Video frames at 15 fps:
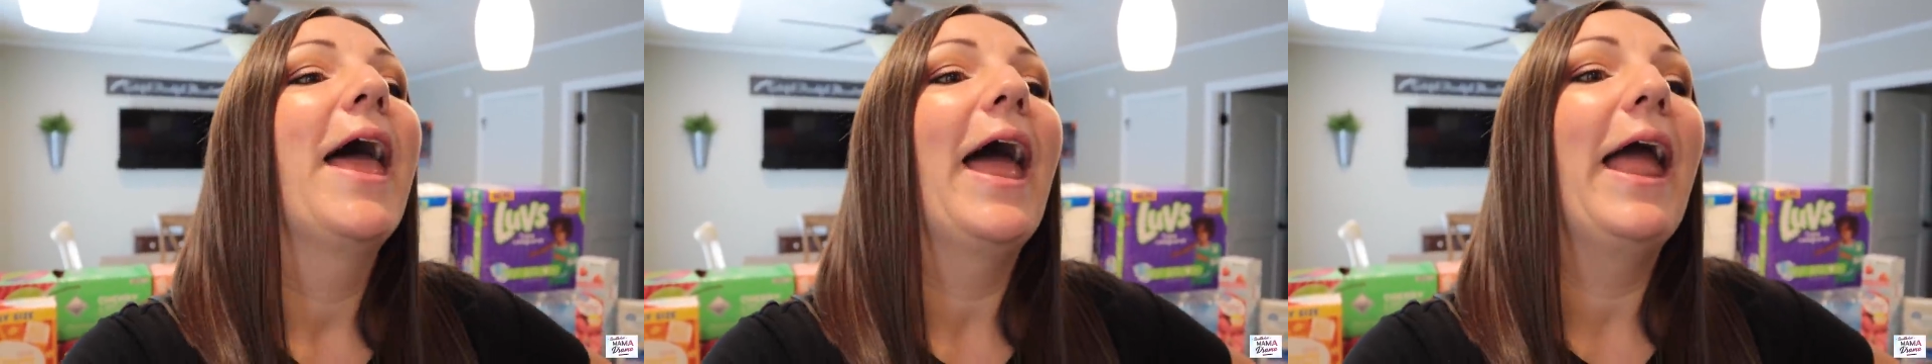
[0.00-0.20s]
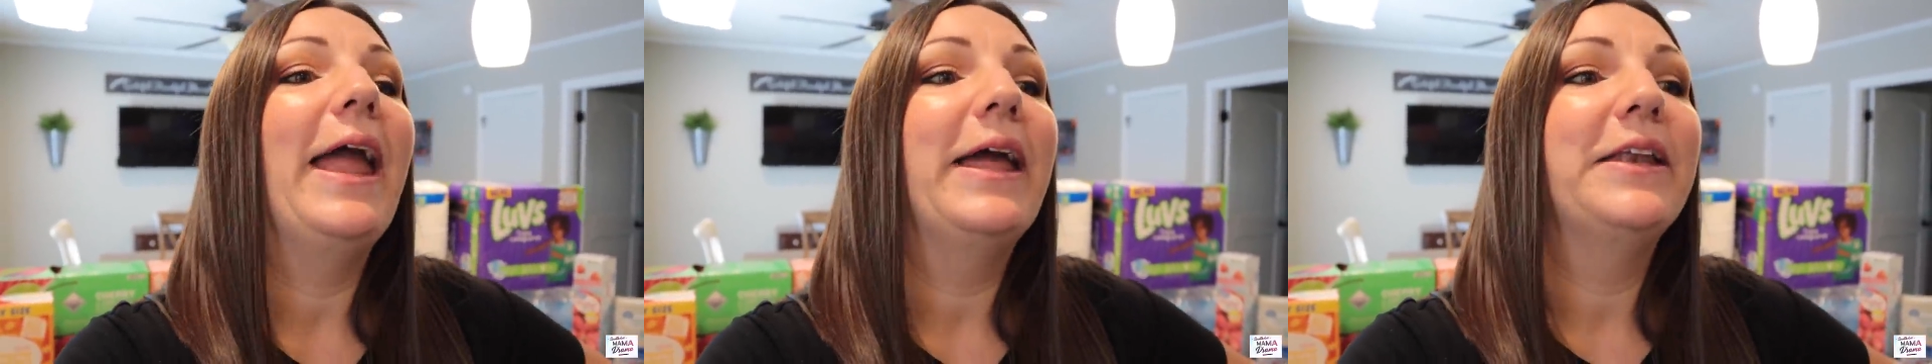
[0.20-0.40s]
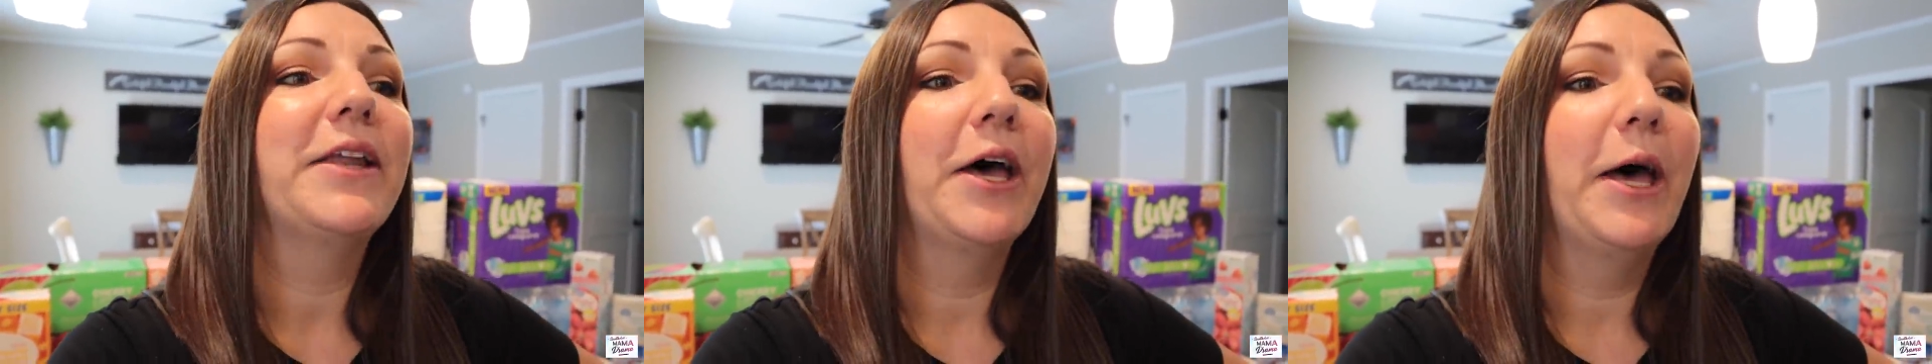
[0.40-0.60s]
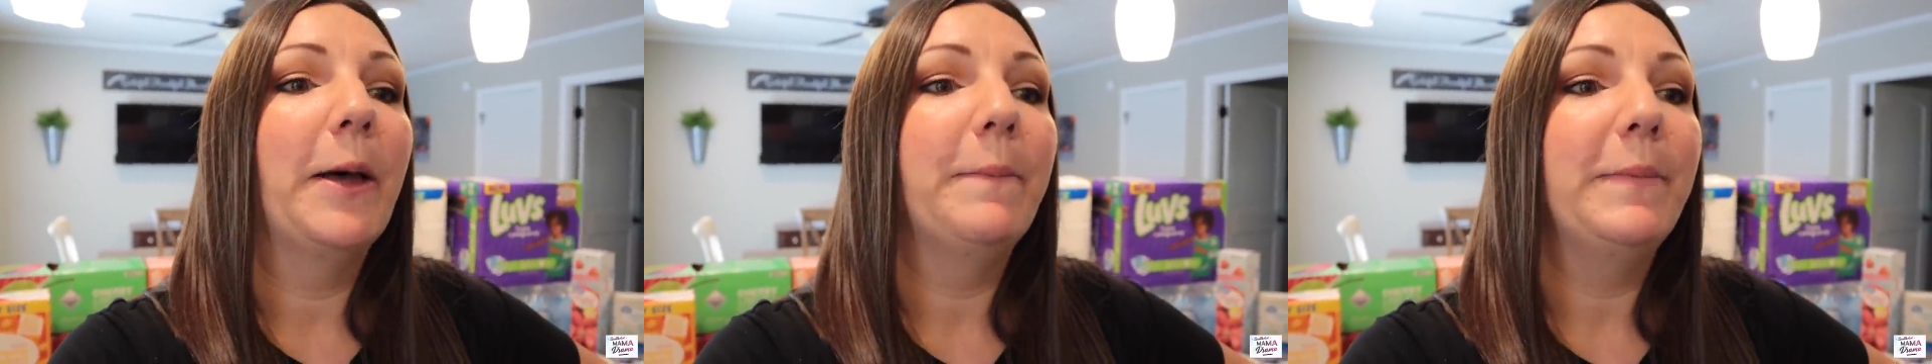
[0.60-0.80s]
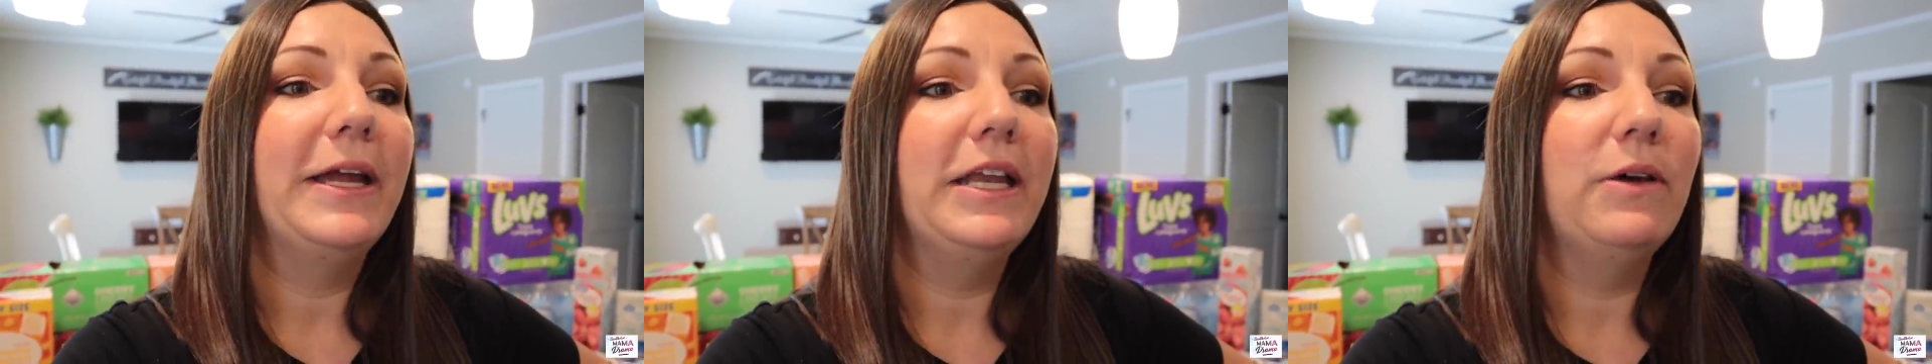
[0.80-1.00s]
And
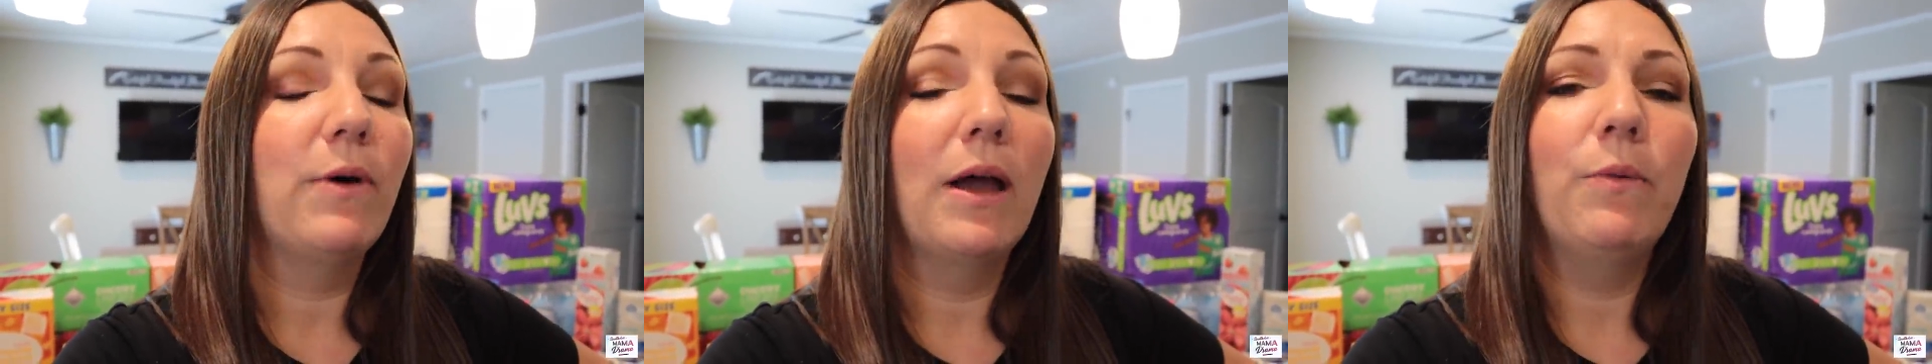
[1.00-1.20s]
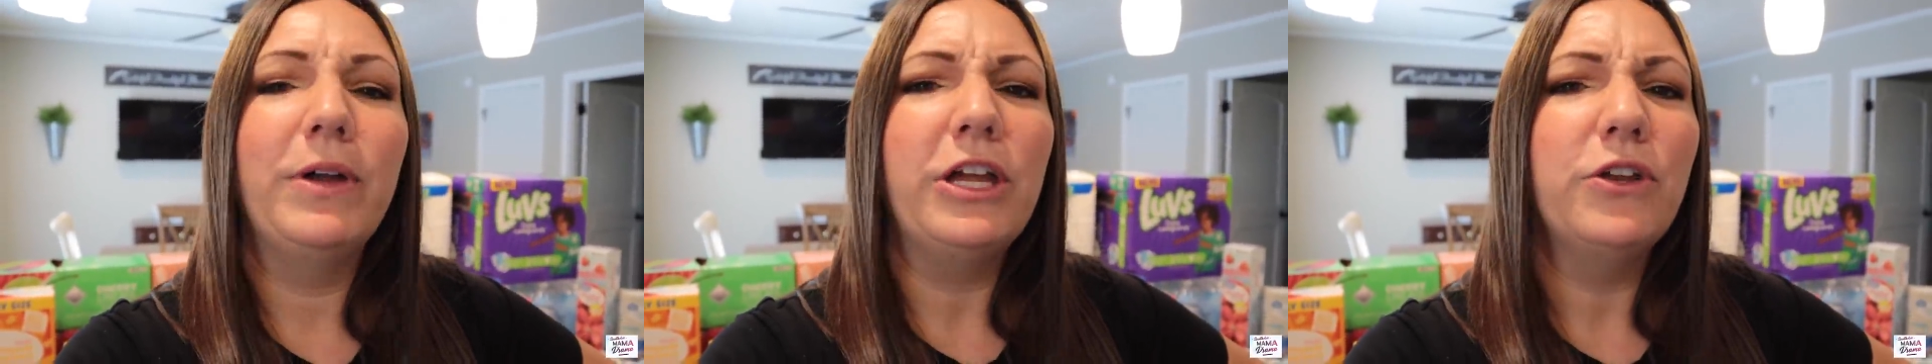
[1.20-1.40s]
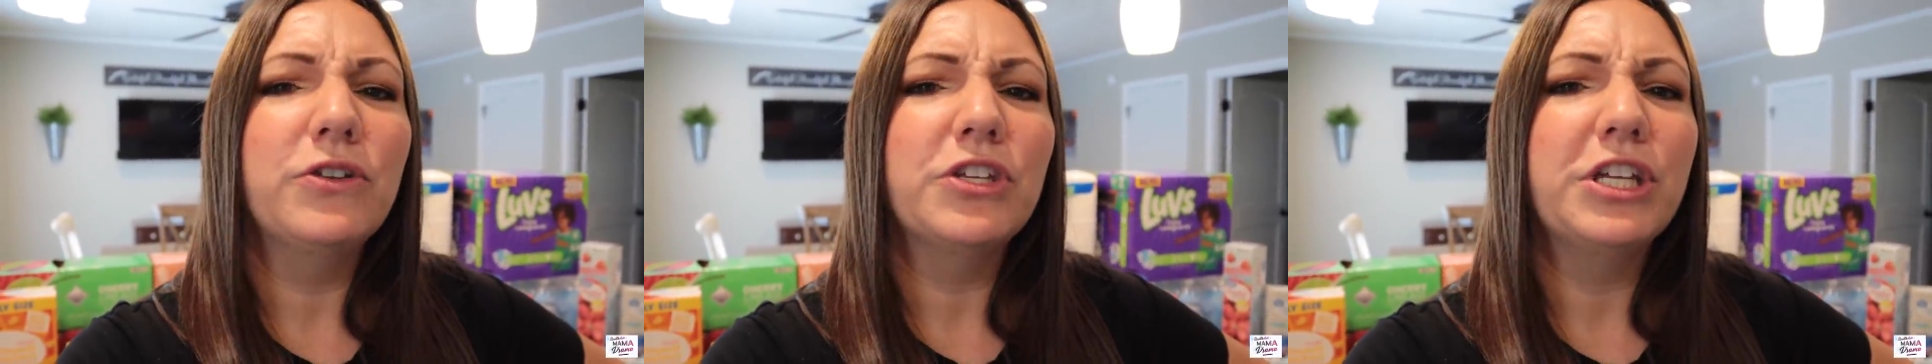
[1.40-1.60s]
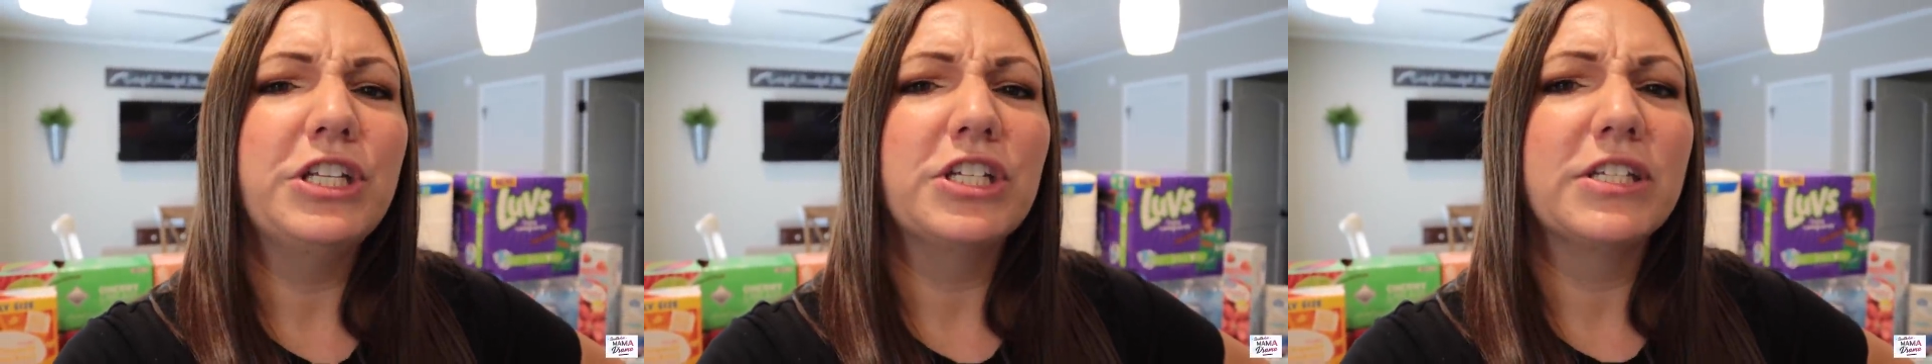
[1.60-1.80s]
um, anyway, we usually